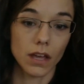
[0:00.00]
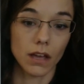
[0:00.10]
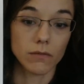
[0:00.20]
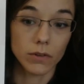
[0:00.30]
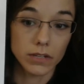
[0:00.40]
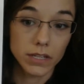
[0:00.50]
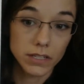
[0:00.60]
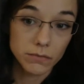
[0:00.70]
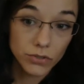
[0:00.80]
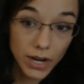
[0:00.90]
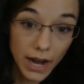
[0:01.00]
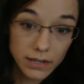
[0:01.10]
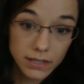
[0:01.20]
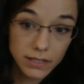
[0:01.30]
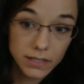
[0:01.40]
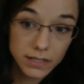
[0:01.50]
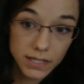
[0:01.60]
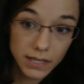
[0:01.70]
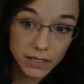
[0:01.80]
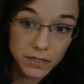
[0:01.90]
I'm going to subtract
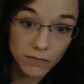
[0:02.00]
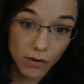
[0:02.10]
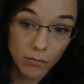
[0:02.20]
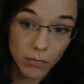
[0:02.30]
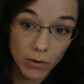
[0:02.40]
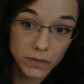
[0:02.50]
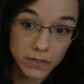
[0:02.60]
6 from both